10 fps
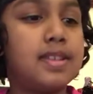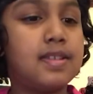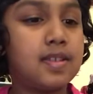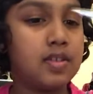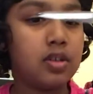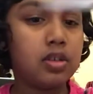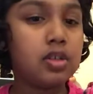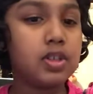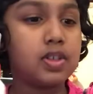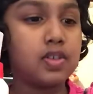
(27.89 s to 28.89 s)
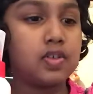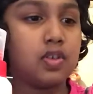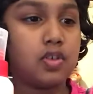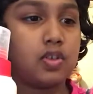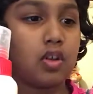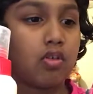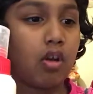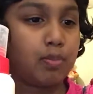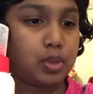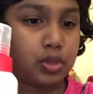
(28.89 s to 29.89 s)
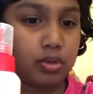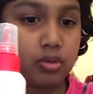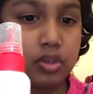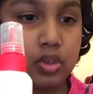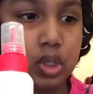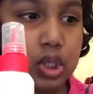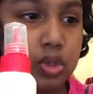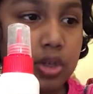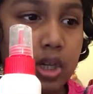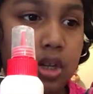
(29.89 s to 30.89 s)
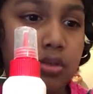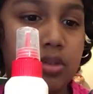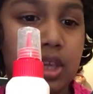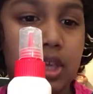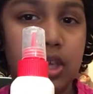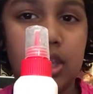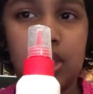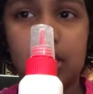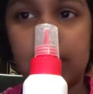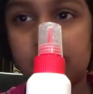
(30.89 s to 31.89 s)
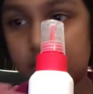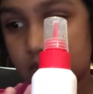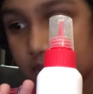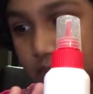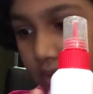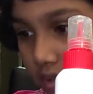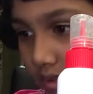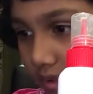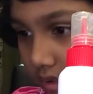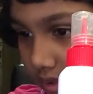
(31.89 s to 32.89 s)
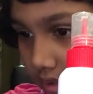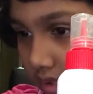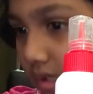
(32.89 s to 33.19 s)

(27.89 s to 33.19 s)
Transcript: scissors. Scissors are optional. It's just to cut out the like uh,